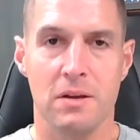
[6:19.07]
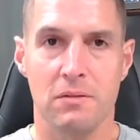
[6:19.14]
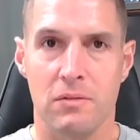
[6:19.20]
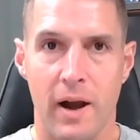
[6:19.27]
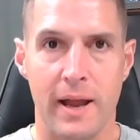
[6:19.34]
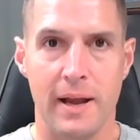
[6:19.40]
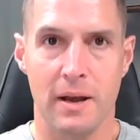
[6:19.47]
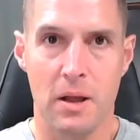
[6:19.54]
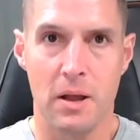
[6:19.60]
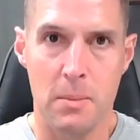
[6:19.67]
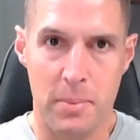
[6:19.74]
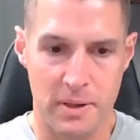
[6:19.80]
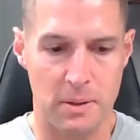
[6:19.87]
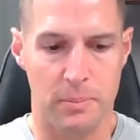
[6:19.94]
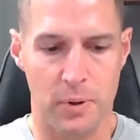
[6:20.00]
Right.
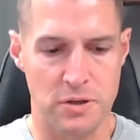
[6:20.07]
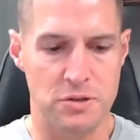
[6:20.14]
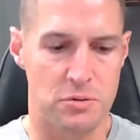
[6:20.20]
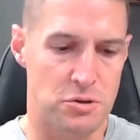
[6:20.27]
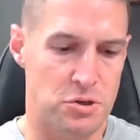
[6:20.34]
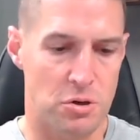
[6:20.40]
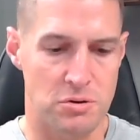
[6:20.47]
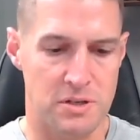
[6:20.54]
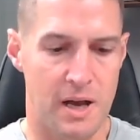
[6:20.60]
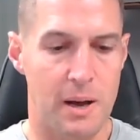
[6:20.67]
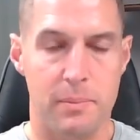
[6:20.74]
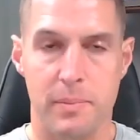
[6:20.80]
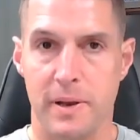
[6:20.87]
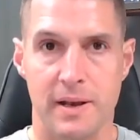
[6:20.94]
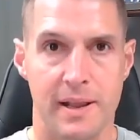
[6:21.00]
But the person who shows
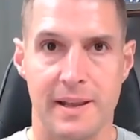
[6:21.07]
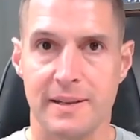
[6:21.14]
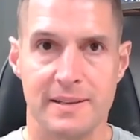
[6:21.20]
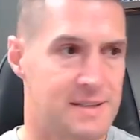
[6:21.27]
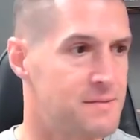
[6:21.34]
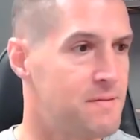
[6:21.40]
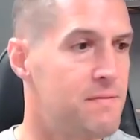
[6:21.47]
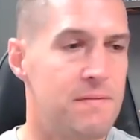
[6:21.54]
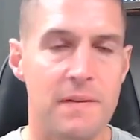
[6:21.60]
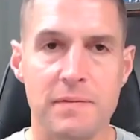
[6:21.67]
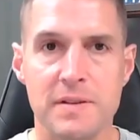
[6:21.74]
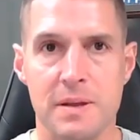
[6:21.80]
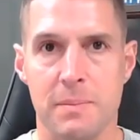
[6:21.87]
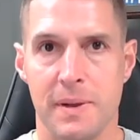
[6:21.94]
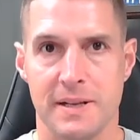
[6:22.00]
up and does
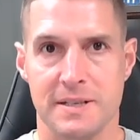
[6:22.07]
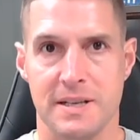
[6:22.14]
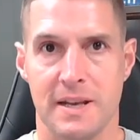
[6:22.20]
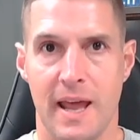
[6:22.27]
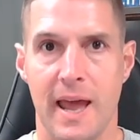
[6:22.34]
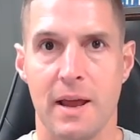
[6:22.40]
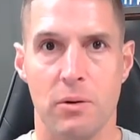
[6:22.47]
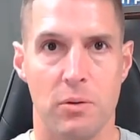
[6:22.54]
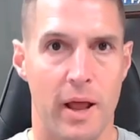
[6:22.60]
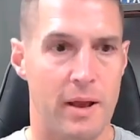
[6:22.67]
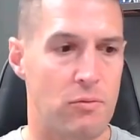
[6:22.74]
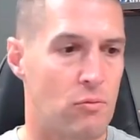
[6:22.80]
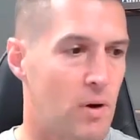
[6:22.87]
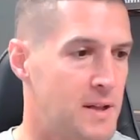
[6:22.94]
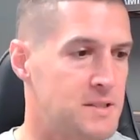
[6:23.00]
15 minutes a day or like
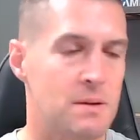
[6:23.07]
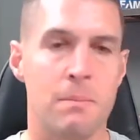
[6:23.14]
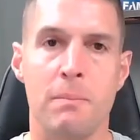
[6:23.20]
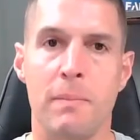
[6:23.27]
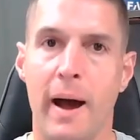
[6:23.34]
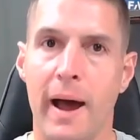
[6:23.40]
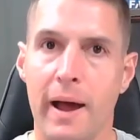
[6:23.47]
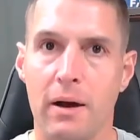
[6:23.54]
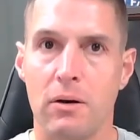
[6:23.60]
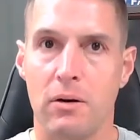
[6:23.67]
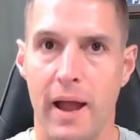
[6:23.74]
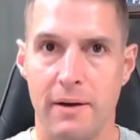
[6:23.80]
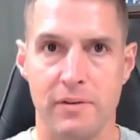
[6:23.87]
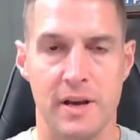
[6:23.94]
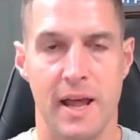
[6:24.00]
runs a mile
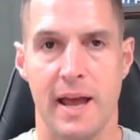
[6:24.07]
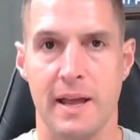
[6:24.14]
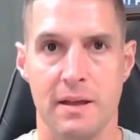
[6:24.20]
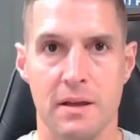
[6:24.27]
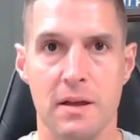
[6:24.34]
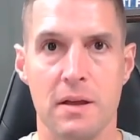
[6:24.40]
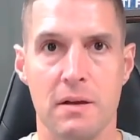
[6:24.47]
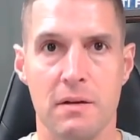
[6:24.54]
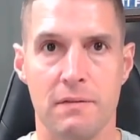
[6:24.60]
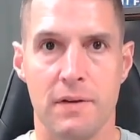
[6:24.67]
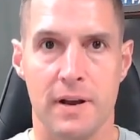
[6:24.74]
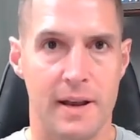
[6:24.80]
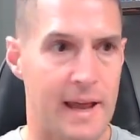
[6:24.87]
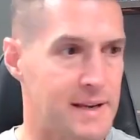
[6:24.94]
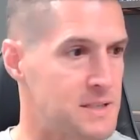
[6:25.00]
every day for
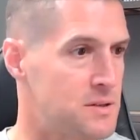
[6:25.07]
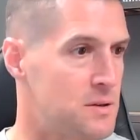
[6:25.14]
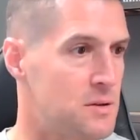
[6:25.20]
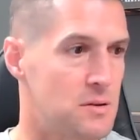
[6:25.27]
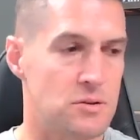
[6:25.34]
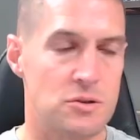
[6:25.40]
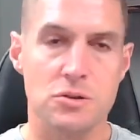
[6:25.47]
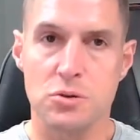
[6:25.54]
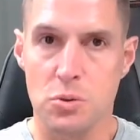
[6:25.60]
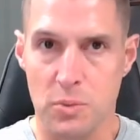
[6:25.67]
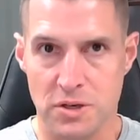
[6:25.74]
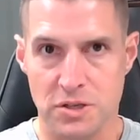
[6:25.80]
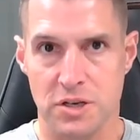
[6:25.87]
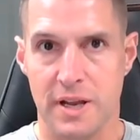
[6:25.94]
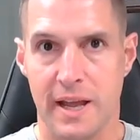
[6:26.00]
the next
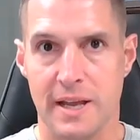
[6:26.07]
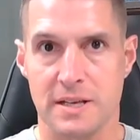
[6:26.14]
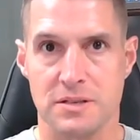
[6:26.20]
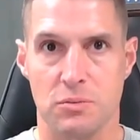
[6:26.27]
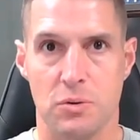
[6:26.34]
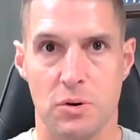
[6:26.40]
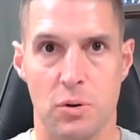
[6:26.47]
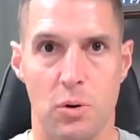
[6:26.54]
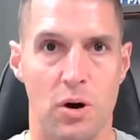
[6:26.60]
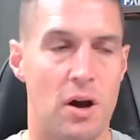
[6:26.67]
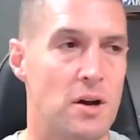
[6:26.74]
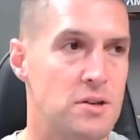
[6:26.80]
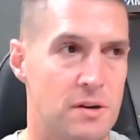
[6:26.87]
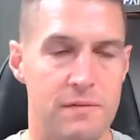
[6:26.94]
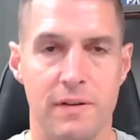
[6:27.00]
200 days or
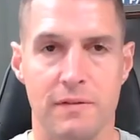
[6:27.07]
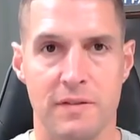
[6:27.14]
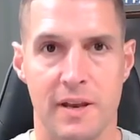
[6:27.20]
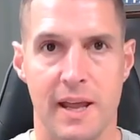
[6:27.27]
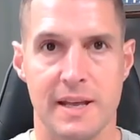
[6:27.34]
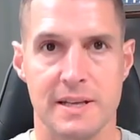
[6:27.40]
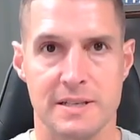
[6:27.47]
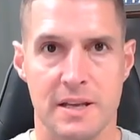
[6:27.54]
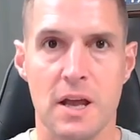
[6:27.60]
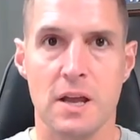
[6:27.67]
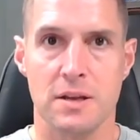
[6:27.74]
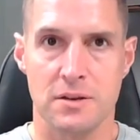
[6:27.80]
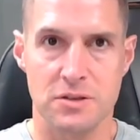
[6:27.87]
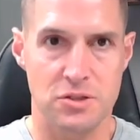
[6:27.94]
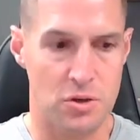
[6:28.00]
150 days,
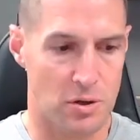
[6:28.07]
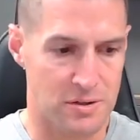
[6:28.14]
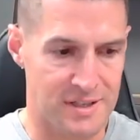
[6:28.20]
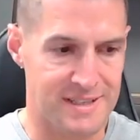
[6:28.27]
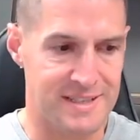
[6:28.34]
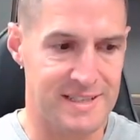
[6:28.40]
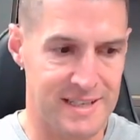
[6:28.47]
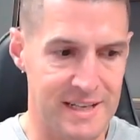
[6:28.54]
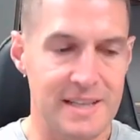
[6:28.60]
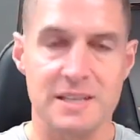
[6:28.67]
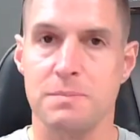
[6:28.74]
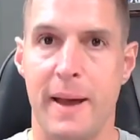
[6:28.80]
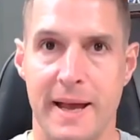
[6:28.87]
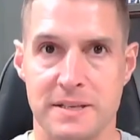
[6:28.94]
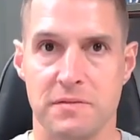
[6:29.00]
you start to see this
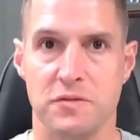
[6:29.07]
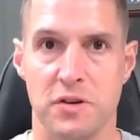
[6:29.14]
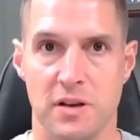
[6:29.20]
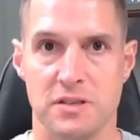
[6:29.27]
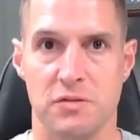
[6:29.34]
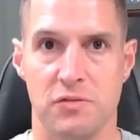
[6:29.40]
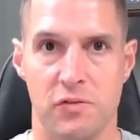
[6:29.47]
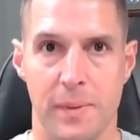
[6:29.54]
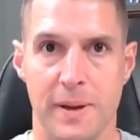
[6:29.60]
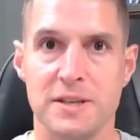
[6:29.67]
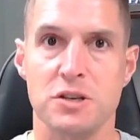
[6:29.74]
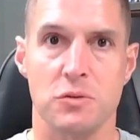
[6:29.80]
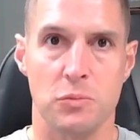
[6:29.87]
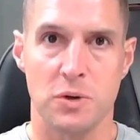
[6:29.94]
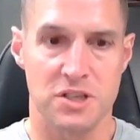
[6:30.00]
massive
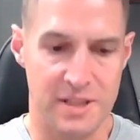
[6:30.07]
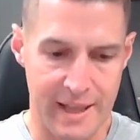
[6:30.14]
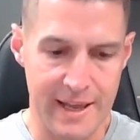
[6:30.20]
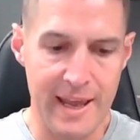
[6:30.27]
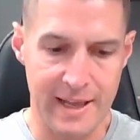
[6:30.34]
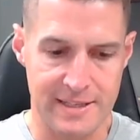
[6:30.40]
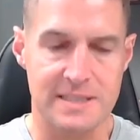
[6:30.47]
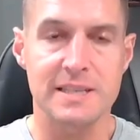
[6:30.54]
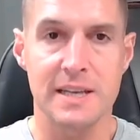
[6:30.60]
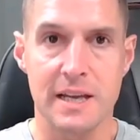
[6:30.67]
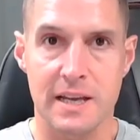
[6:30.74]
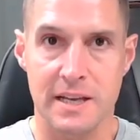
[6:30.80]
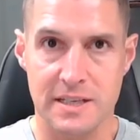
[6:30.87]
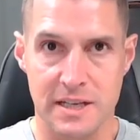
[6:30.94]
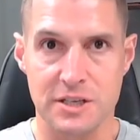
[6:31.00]
transformation, which they can't see
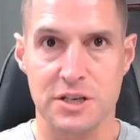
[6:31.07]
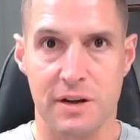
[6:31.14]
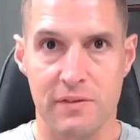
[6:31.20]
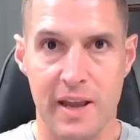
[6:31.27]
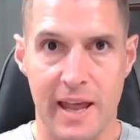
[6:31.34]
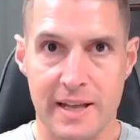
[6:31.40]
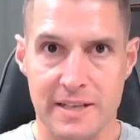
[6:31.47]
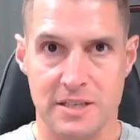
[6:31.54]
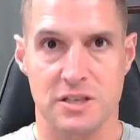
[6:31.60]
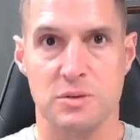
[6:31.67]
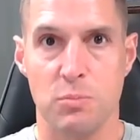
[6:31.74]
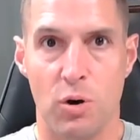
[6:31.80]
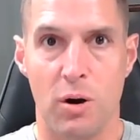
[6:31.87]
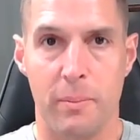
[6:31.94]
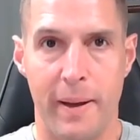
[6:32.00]
because each and every day it's a
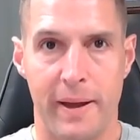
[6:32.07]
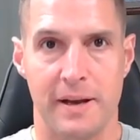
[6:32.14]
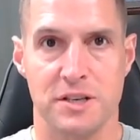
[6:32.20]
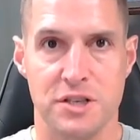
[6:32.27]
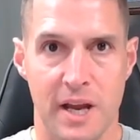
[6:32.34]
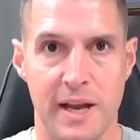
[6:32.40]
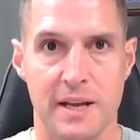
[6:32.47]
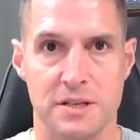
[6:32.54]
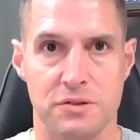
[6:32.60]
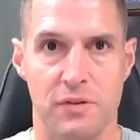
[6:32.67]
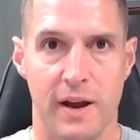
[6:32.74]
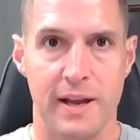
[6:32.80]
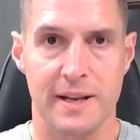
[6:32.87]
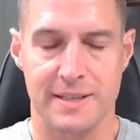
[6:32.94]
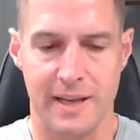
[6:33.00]
small amount of change.
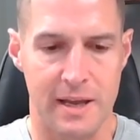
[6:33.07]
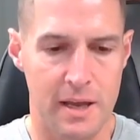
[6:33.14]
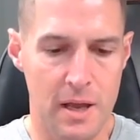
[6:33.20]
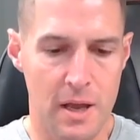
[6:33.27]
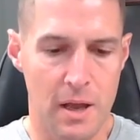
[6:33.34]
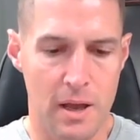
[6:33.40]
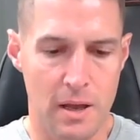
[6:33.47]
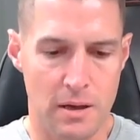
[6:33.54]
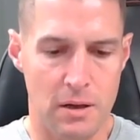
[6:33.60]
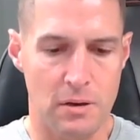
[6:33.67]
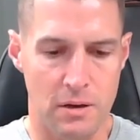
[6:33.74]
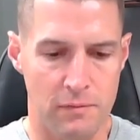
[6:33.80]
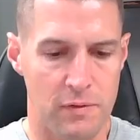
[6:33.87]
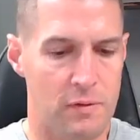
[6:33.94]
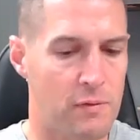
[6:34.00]
Right. It's like
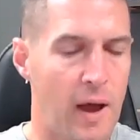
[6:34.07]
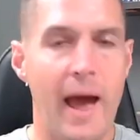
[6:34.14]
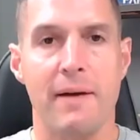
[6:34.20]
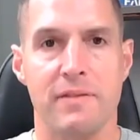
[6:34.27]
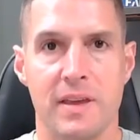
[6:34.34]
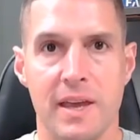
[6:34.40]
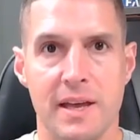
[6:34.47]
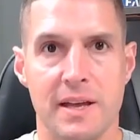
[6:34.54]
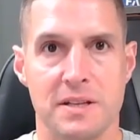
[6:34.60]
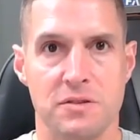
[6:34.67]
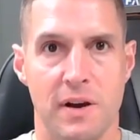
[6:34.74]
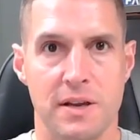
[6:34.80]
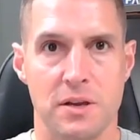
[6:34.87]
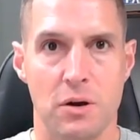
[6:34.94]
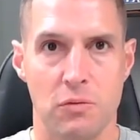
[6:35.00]
if you have kids,
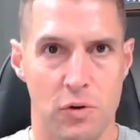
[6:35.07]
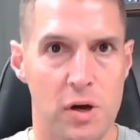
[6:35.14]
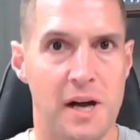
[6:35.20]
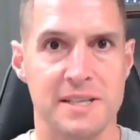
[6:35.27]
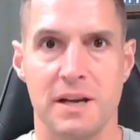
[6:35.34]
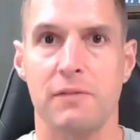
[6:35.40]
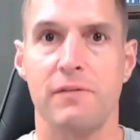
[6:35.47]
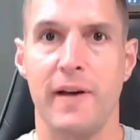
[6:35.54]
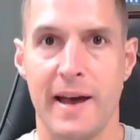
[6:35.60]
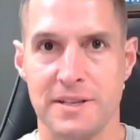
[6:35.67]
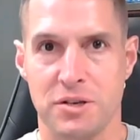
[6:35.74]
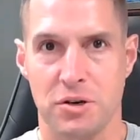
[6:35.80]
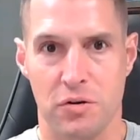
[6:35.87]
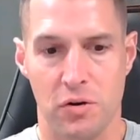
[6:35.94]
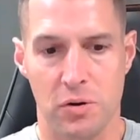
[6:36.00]
right, you don't realize how fast
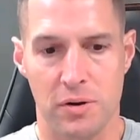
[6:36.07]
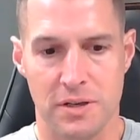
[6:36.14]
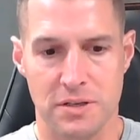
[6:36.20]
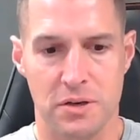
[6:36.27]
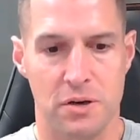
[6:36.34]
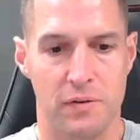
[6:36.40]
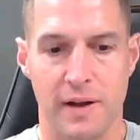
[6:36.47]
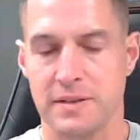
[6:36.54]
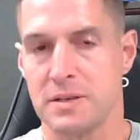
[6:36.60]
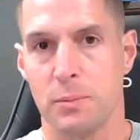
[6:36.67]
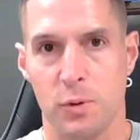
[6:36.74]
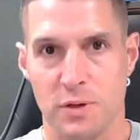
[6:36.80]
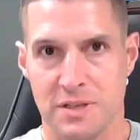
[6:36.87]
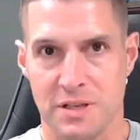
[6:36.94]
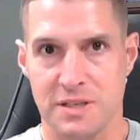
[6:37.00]
they're growing until you're around
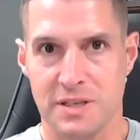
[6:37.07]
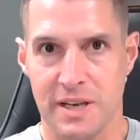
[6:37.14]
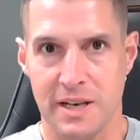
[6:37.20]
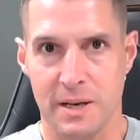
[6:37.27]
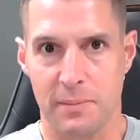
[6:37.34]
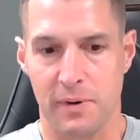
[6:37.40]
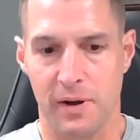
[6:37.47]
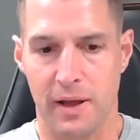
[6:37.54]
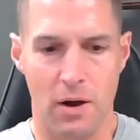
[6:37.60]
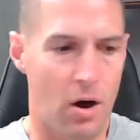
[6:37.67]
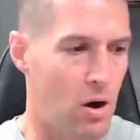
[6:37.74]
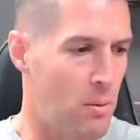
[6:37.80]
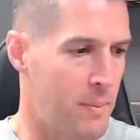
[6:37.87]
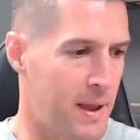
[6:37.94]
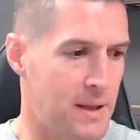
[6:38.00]
someone who hasn't seen them. And they're like,
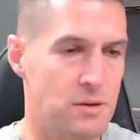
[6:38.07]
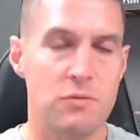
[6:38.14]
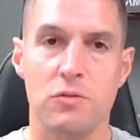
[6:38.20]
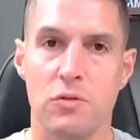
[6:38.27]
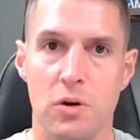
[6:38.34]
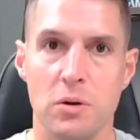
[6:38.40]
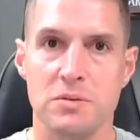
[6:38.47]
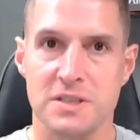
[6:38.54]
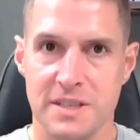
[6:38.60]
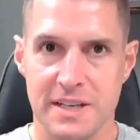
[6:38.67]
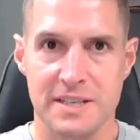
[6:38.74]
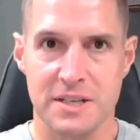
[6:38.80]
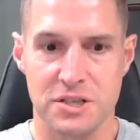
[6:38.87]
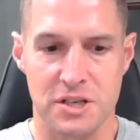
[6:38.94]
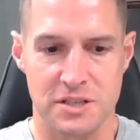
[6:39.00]
oh man, you've grown 6
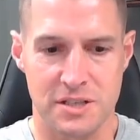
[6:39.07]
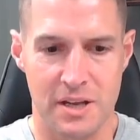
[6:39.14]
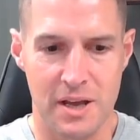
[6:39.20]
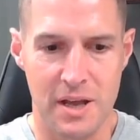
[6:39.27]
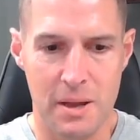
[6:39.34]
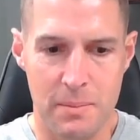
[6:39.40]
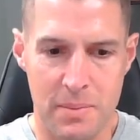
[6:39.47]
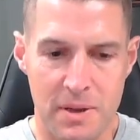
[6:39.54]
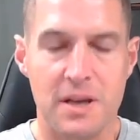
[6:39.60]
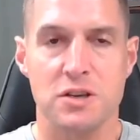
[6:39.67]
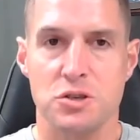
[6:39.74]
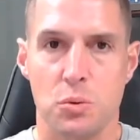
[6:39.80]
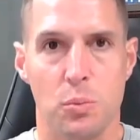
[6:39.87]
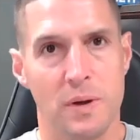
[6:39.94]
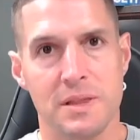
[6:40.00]
inches because
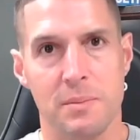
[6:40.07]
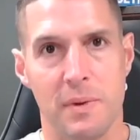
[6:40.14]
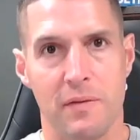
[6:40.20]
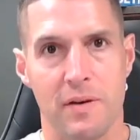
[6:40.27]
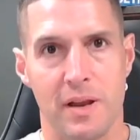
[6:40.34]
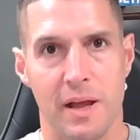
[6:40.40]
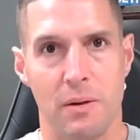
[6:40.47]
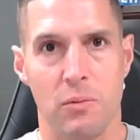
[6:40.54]
you're with them every day.